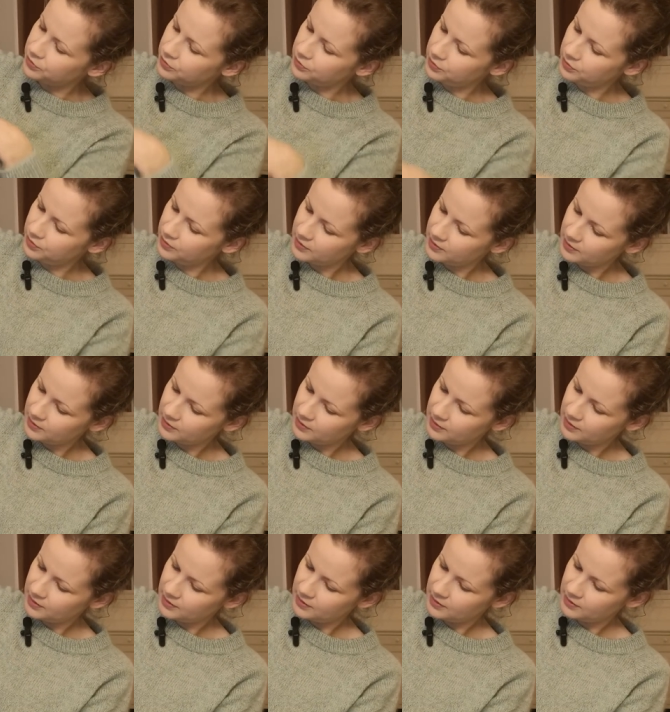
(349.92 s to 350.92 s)
through
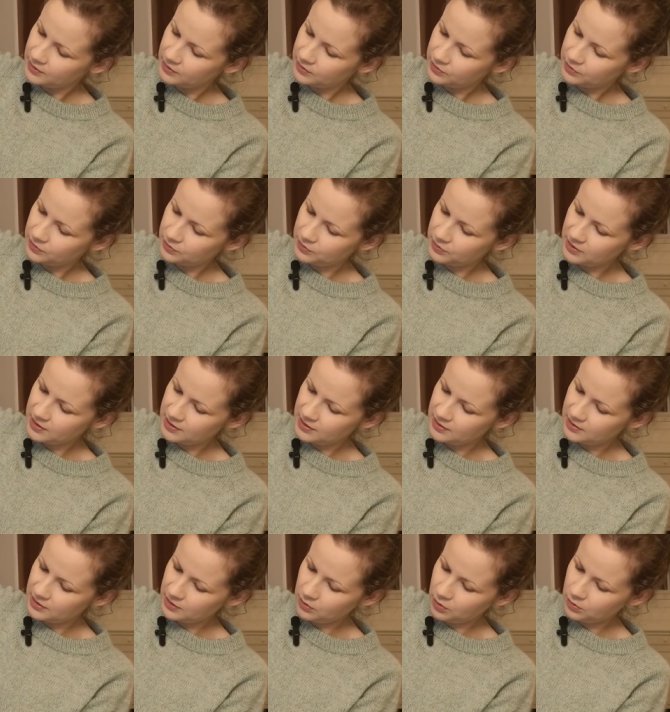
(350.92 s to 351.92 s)

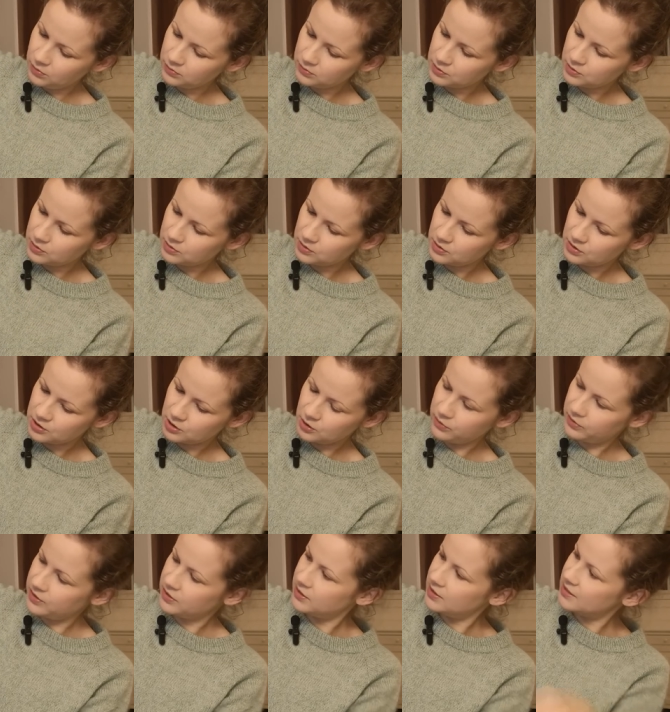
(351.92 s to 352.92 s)
the holes.
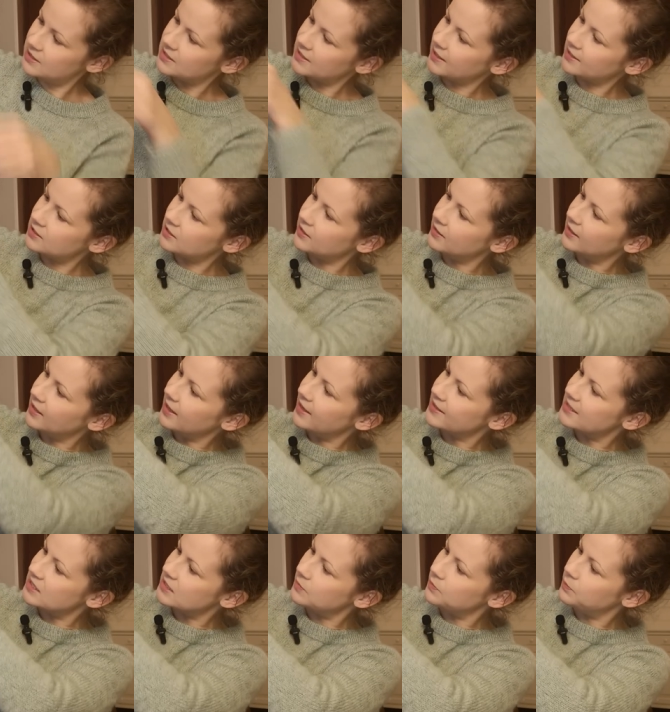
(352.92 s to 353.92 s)
So it's actually
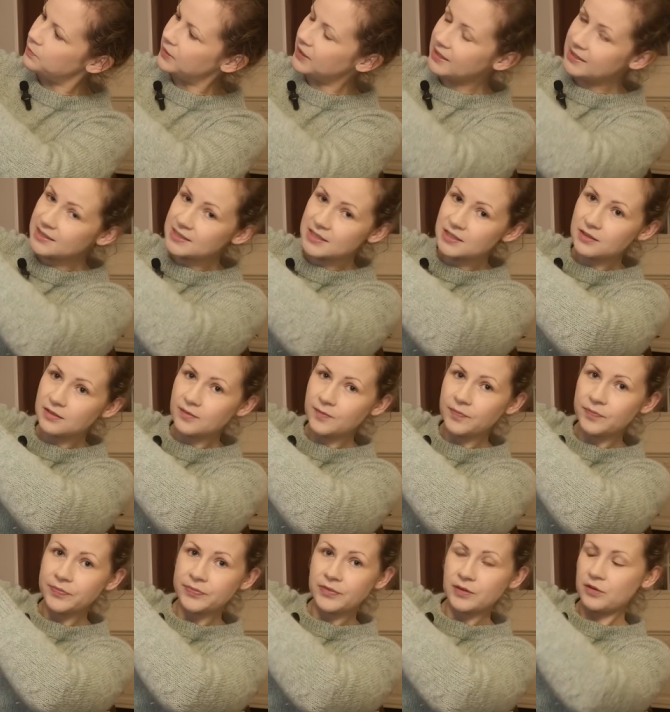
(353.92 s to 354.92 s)
a split
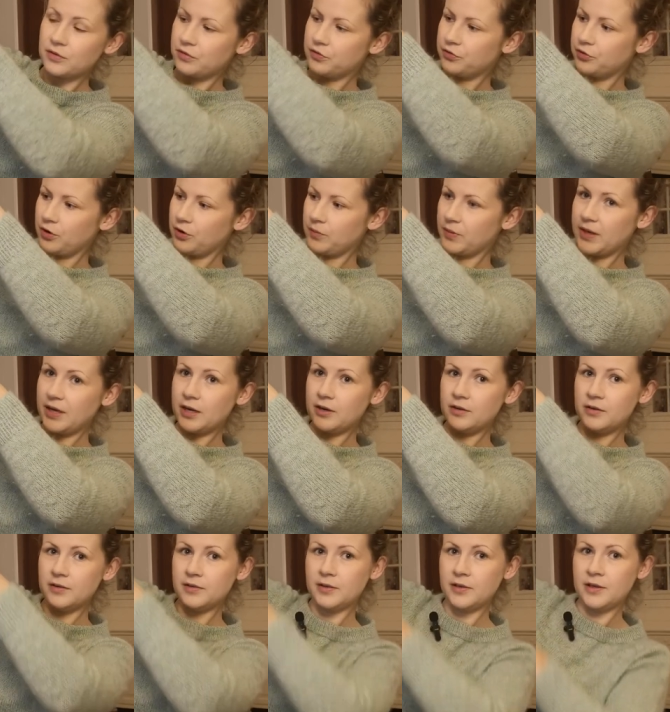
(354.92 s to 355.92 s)
from
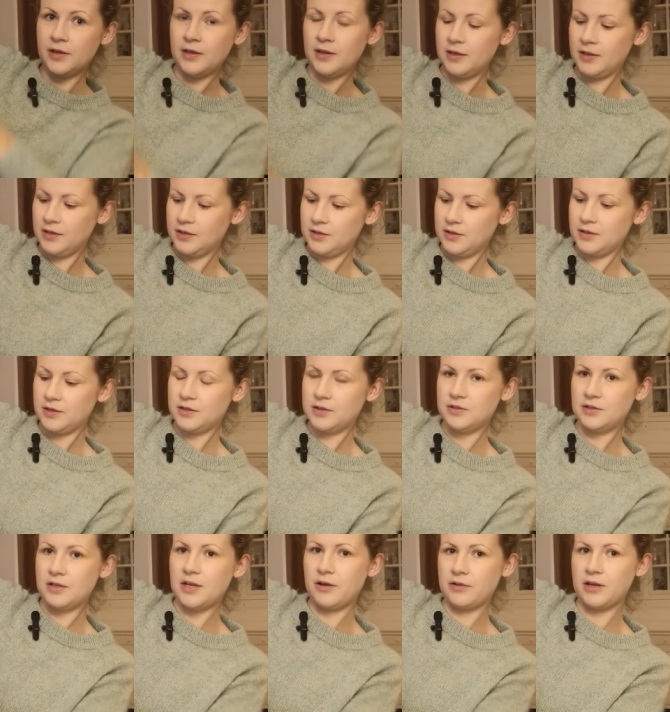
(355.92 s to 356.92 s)
here
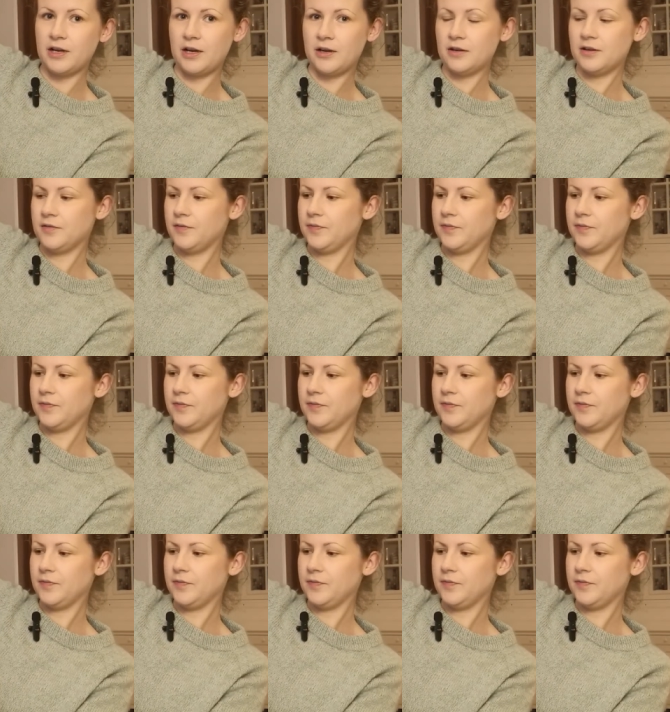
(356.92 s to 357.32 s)
to down here.